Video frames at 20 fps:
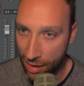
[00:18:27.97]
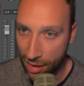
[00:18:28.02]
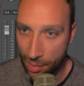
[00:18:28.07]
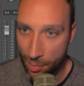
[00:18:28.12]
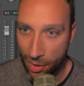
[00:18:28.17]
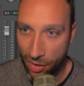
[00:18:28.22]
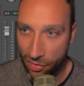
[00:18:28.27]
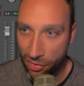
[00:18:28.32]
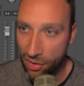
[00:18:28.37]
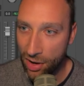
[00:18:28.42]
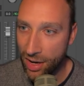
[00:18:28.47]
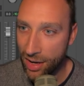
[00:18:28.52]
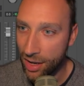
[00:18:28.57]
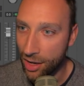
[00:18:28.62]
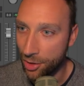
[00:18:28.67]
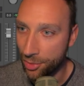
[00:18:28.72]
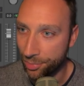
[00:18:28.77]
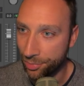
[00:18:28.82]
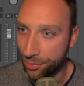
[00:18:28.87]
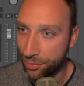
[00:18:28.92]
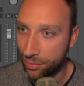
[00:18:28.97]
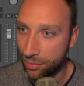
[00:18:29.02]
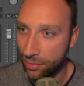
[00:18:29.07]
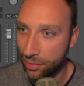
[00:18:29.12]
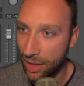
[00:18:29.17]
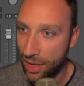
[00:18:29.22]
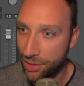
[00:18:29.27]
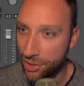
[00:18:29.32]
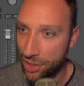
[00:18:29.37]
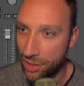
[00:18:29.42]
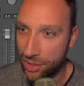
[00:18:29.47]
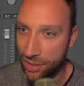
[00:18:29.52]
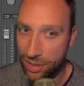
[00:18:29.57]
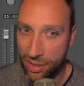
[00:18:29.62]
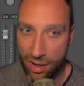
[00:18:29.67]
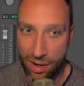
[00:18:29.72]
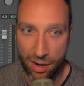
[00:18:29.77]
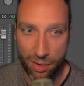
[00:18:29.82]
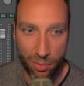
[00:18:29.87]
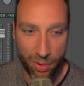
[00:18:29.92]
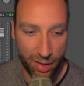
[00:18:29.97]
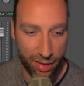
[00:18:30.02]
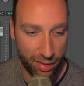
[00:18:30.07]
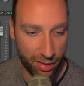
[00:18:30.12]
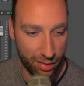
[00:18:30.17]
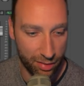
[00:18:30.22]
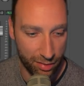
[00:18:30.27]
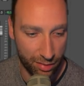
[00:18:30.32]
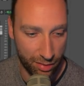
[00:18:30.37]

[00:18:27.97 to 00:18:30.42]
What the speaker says: But for right now, let's just start with